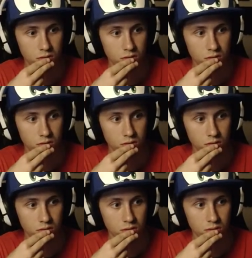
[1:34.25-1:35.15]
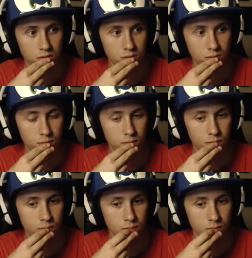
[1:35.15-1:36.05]

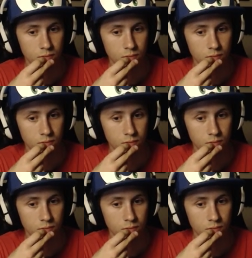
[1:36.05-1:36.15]
No one is speaking in this clip.